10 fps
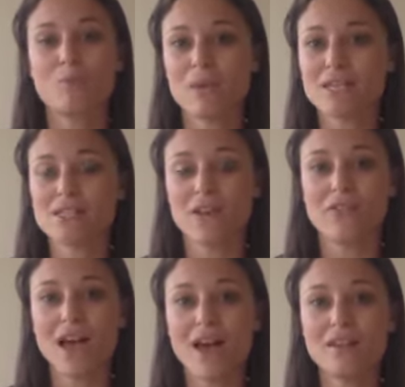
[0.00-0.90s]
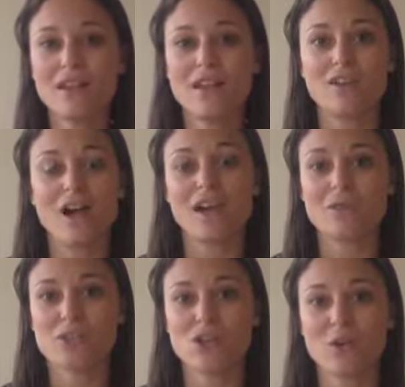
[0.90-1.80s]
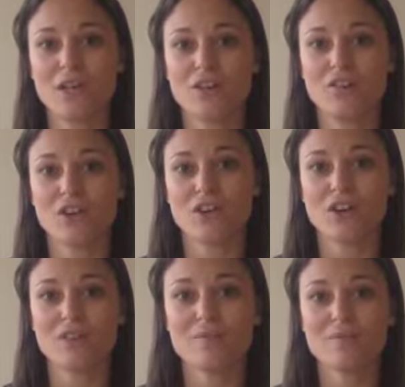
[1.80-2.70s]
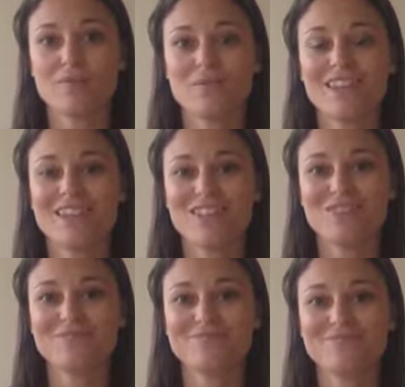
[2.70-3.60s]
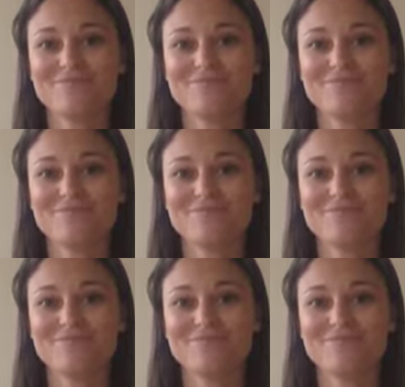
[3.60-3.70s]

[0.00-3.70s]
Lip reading: based on that and not have to go any further. Thank you.